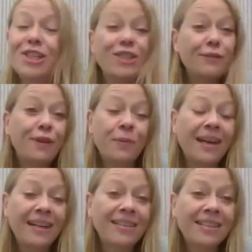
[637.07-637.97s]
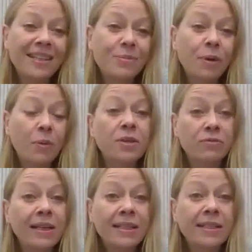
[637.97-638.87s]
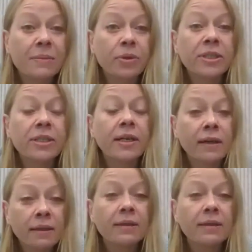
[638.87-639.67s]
just a few weeks since what was really disappointing.